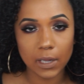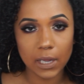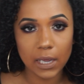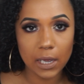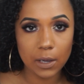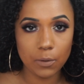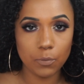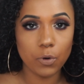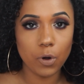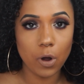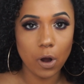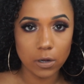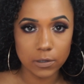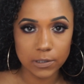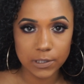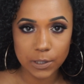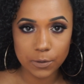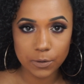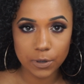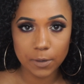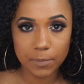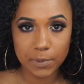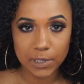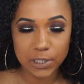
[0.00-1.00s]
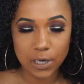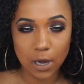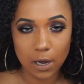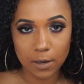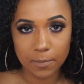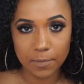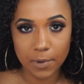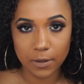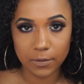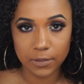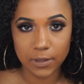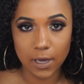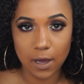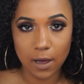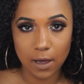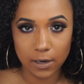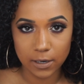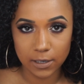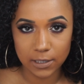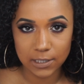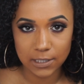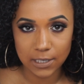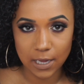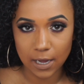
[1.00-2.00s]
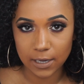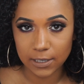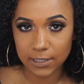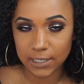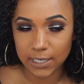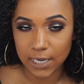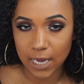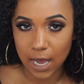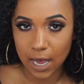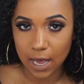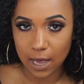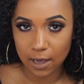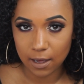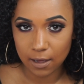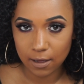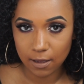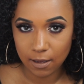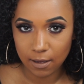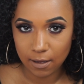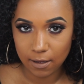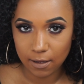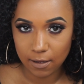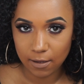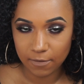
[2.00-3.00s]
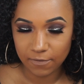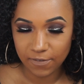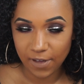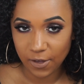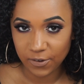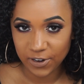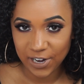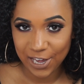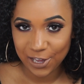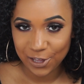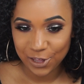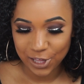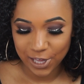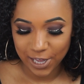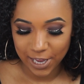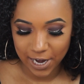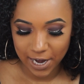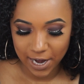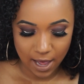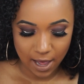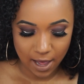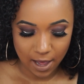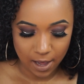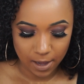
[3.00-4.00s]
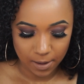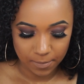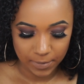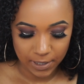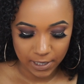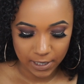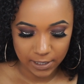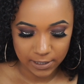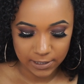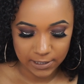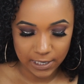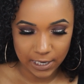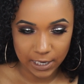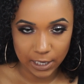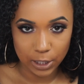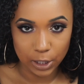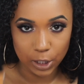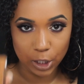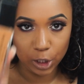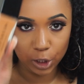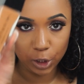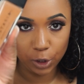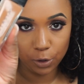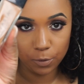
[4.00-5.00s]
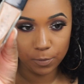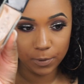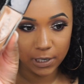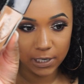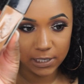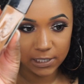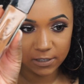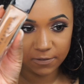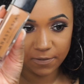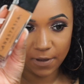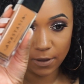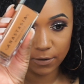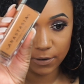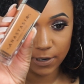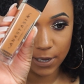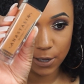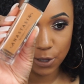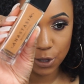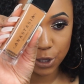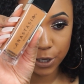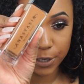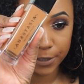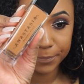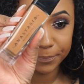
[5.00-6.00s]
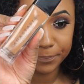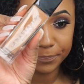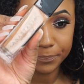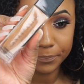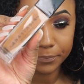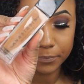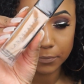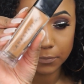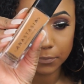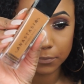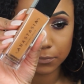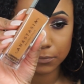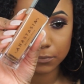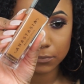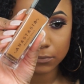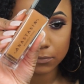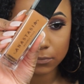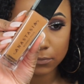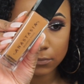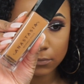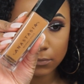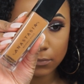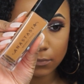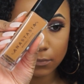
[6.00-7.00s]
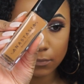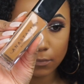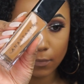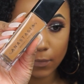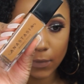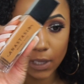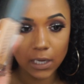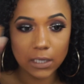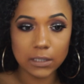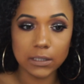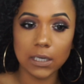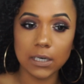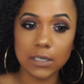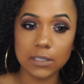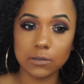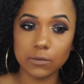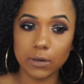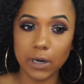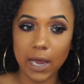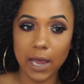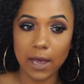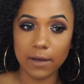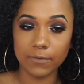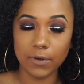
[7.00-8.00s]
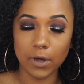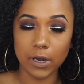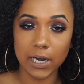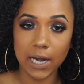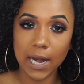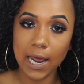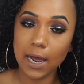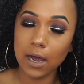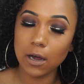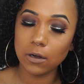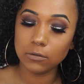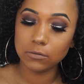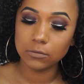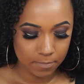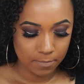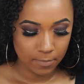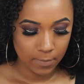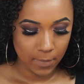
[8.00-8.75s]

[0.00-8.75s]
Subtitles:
And we're also going to be talking about the Anastasia foundation. It is a Luminous foundation, and that is what I have on now.